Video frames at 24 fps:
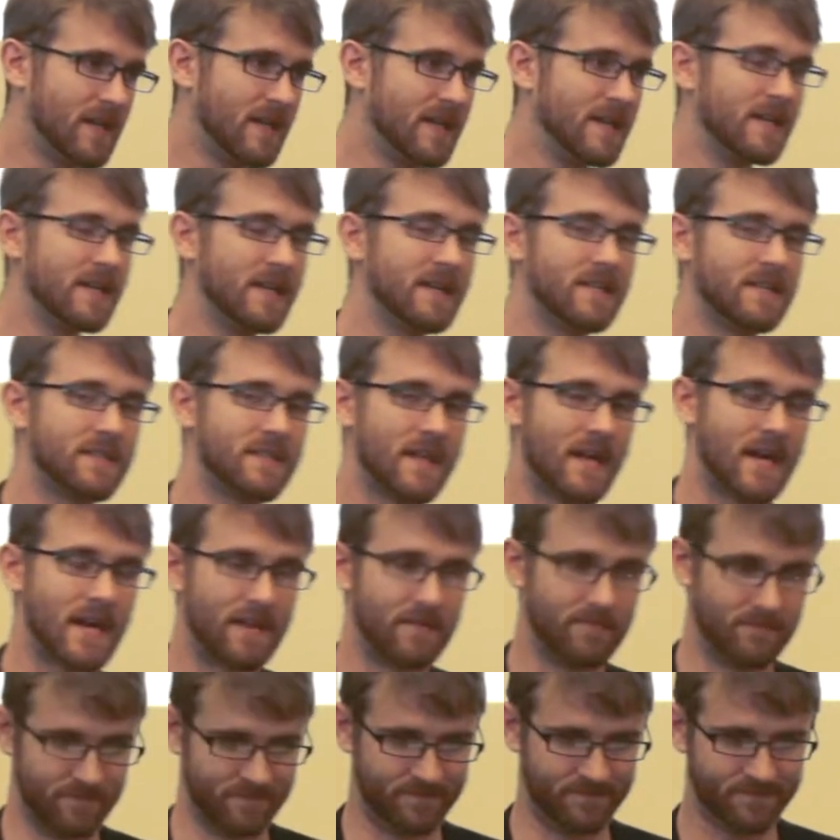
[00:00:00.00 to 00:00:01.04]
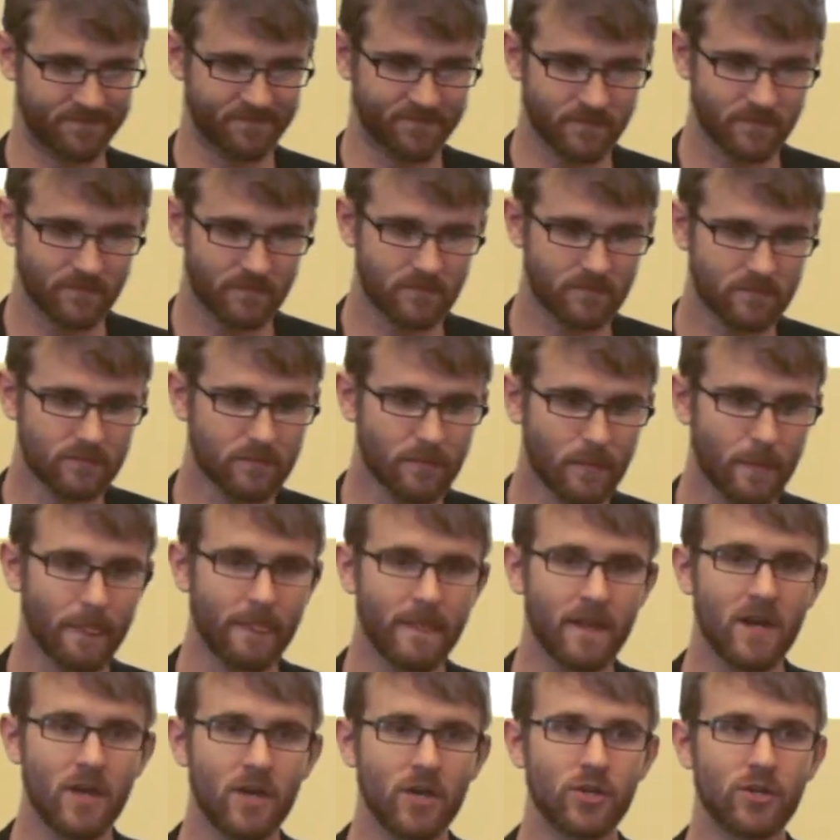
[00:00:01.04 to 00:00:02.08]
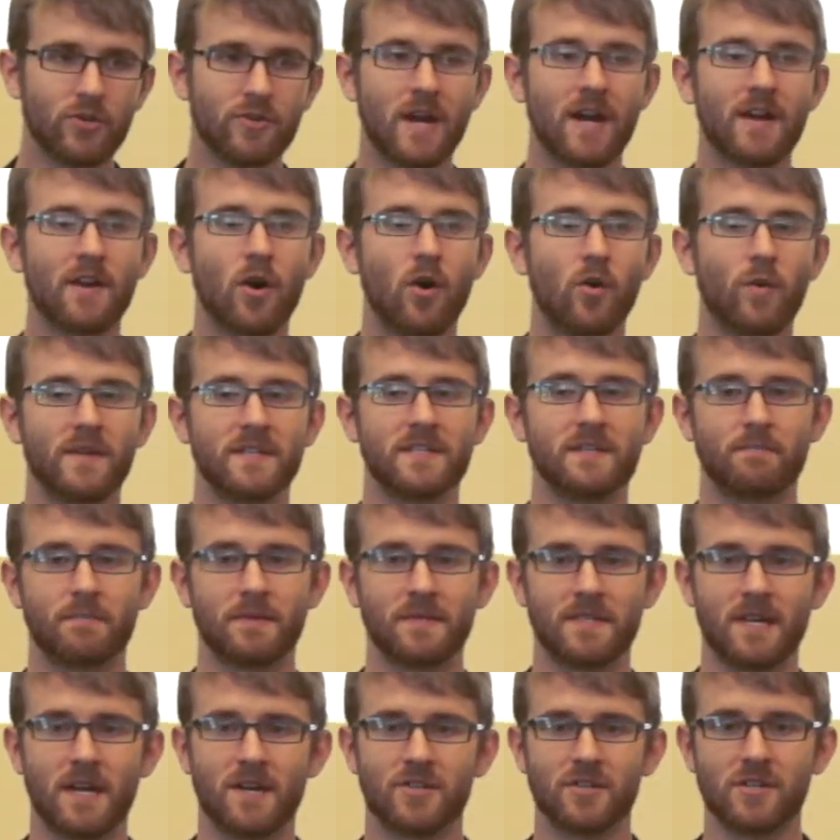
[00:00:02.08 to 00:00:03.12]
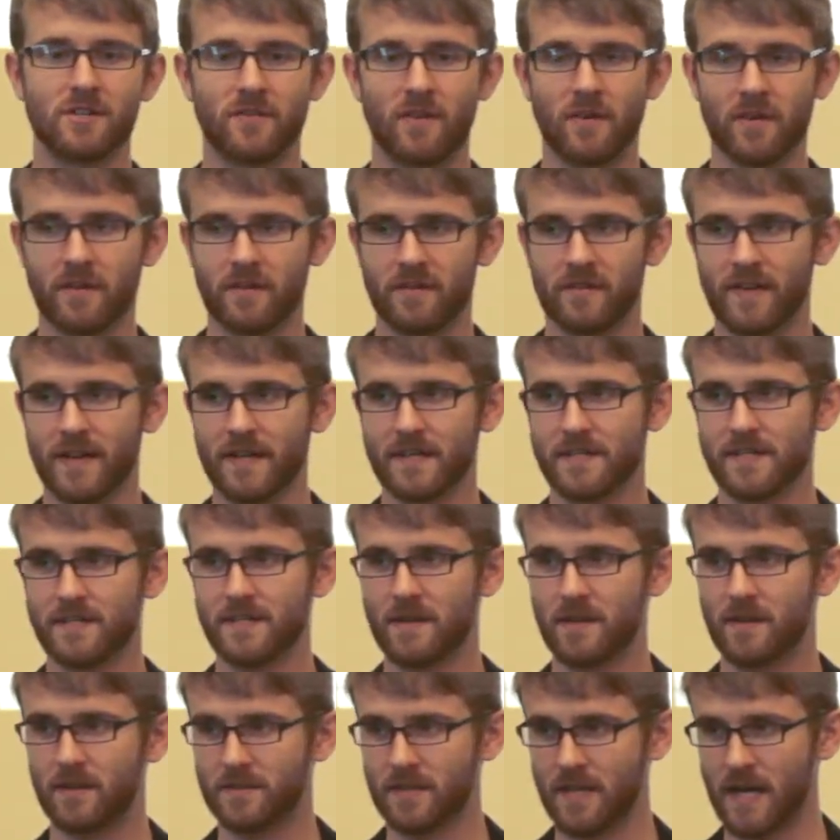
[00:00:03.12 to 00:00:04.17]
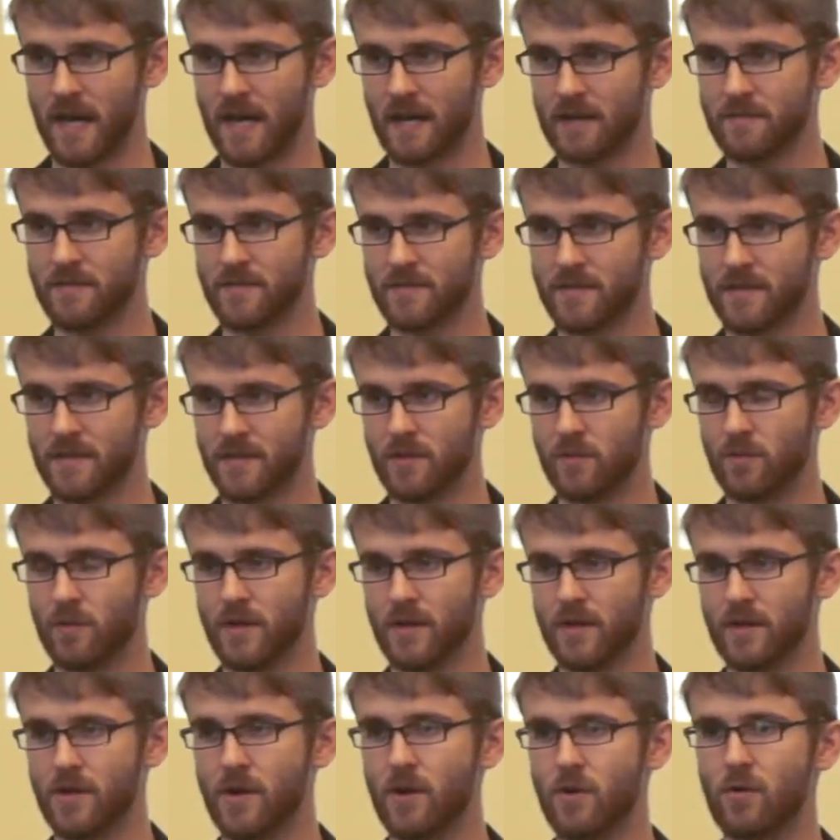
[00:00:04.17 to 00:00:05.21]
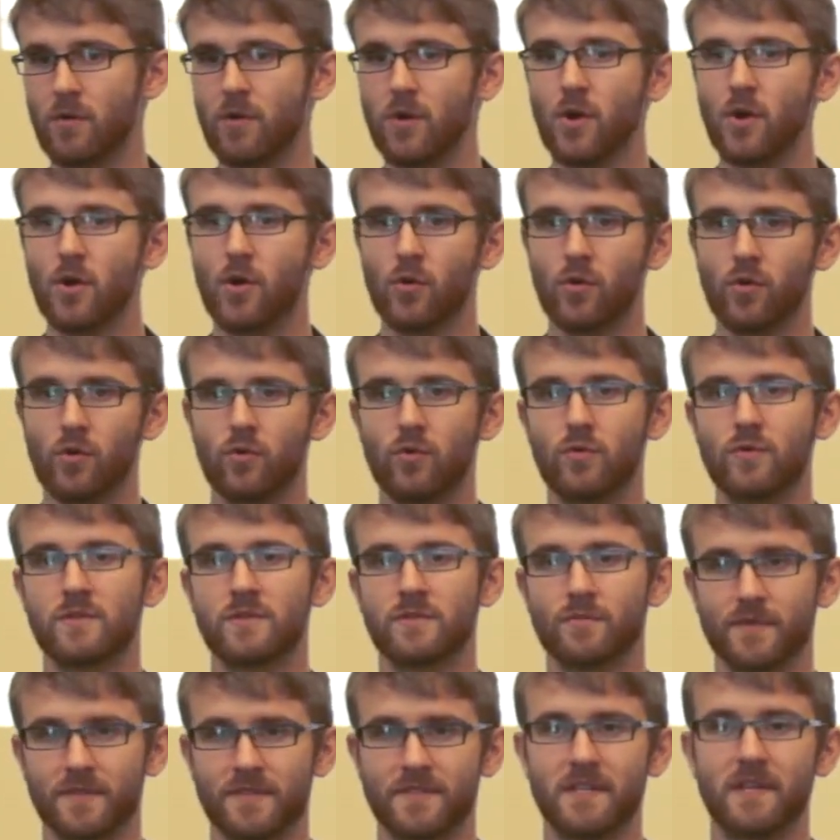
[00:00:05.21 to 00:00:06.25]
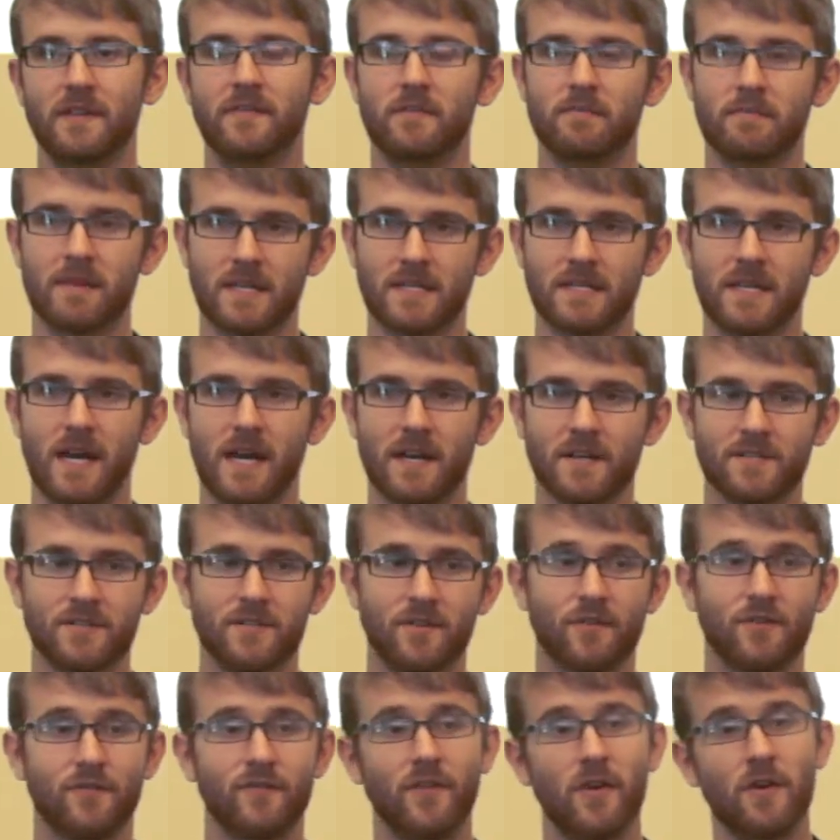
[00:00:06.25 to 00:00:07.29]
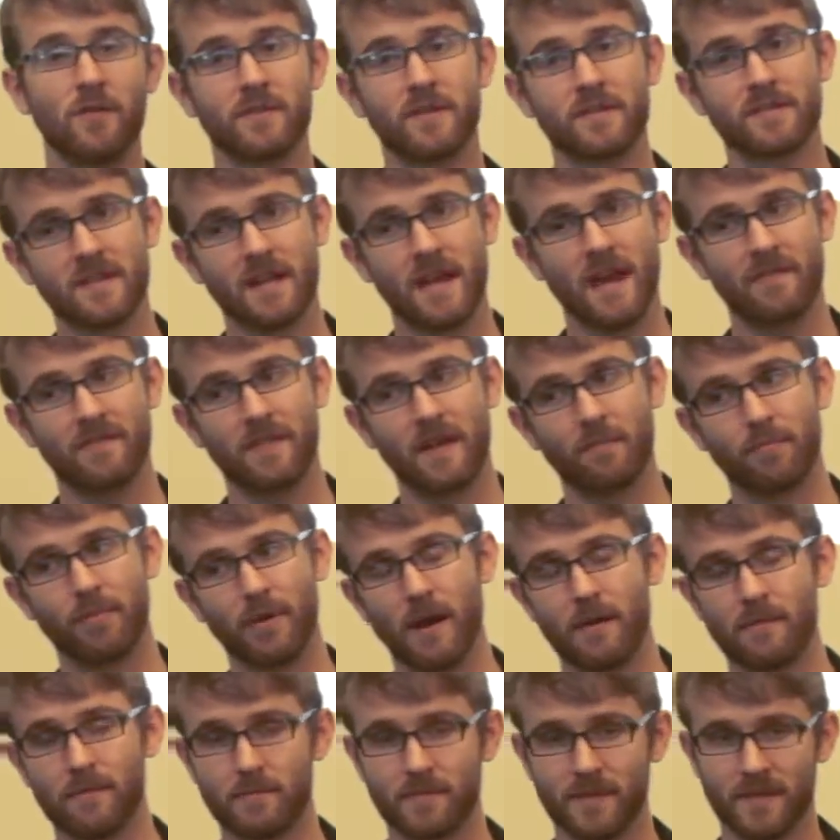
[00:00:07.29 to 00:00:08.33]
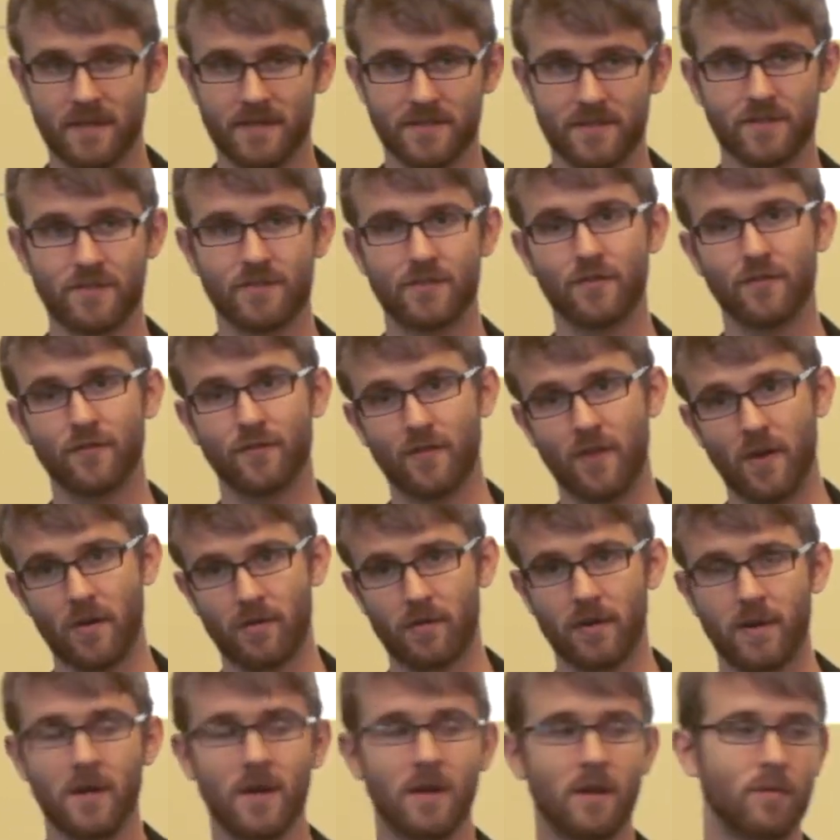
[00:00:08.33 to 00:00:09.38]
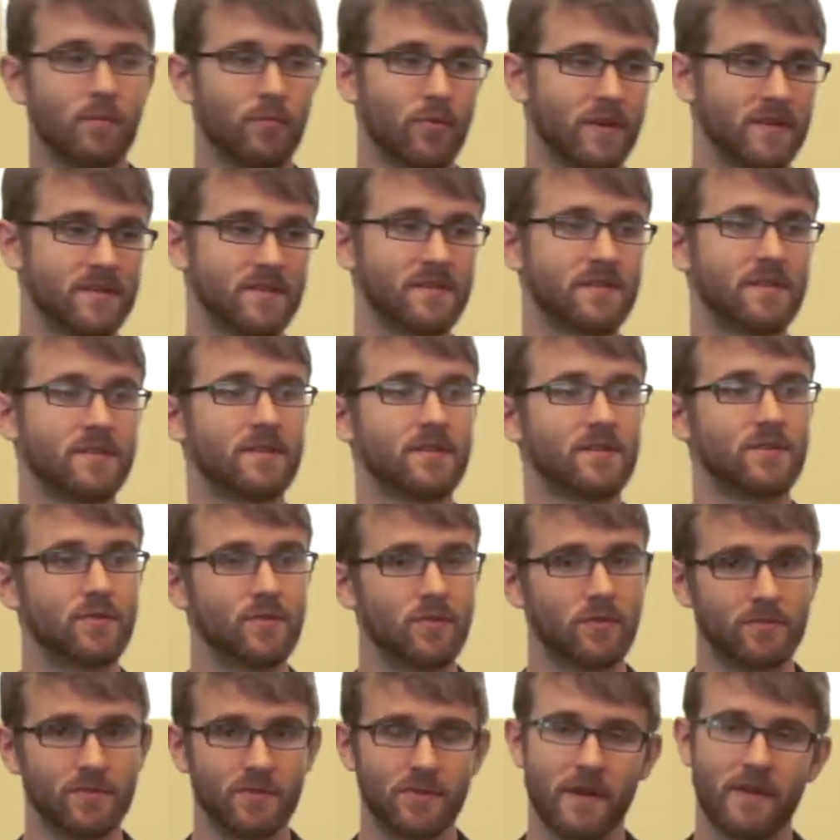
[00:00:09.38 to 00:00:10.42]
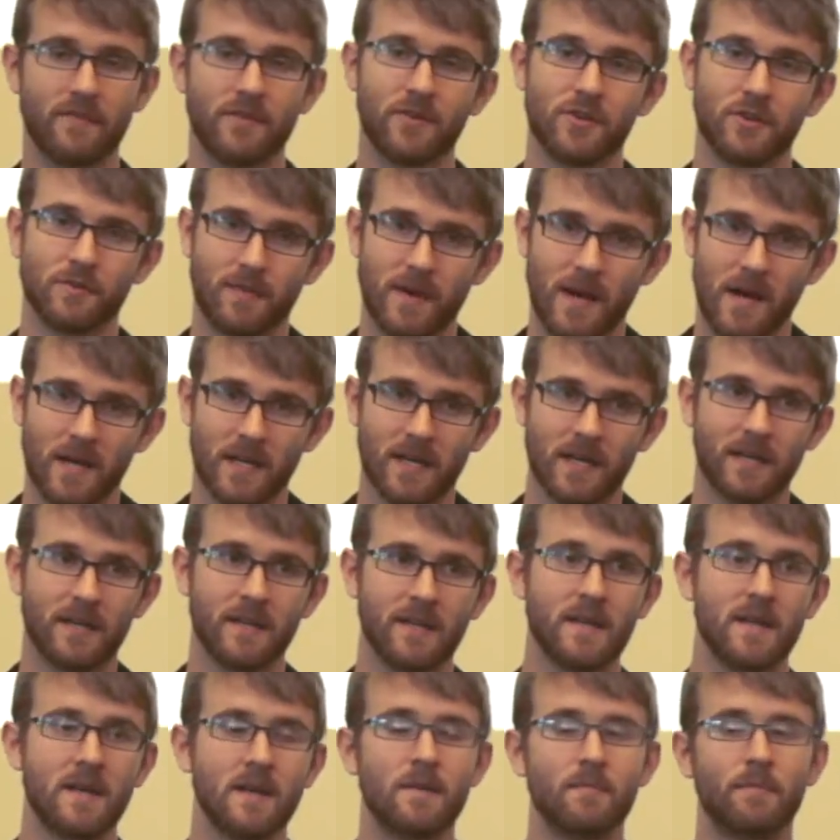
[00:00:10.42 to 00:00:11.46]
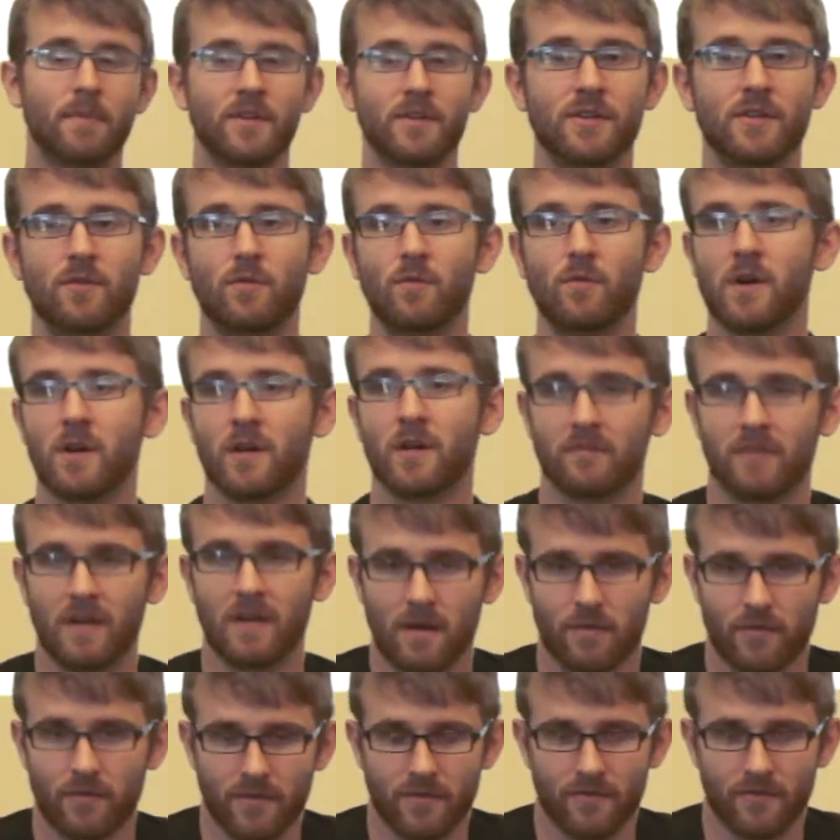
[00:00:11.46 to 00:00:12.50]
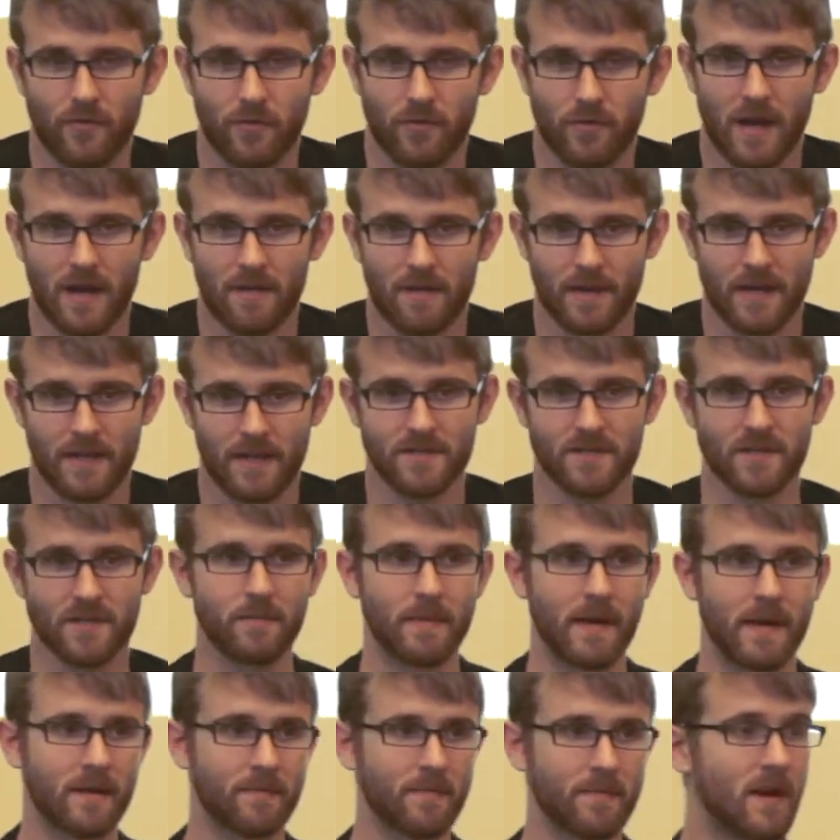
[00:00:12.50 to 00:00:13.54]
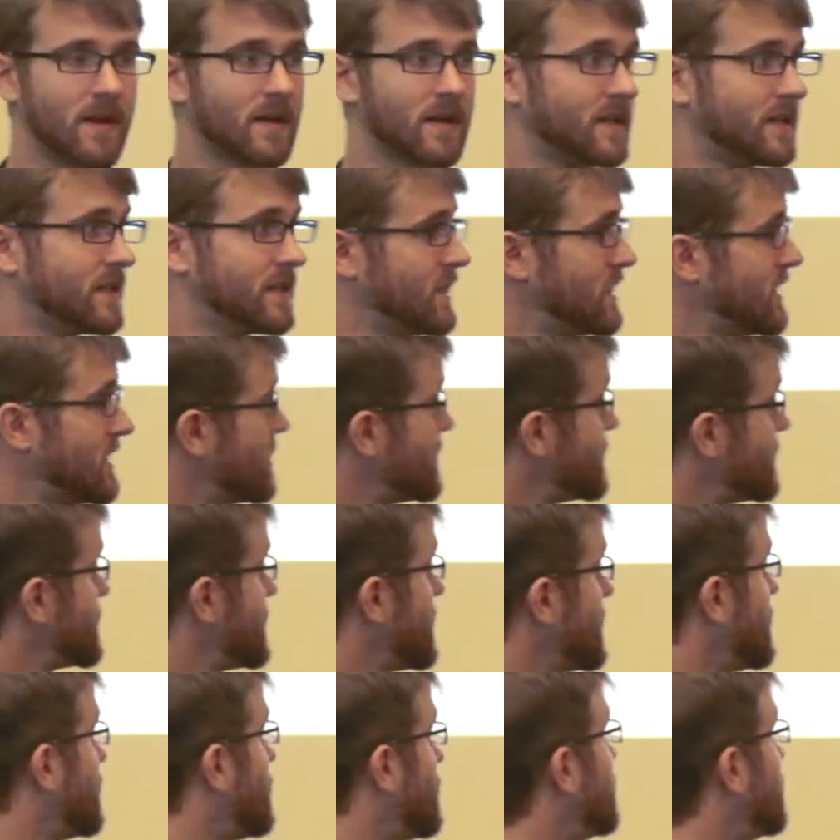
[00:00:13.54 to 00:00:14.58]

is that you're not always in possession of all your devices at all times, and you want to know who's receiving my text. Your phone doesn't have that problem because it's your phone. Presence is assumed. You have it in your pocket. But you walk around with your 4 iPads in your back pocket. So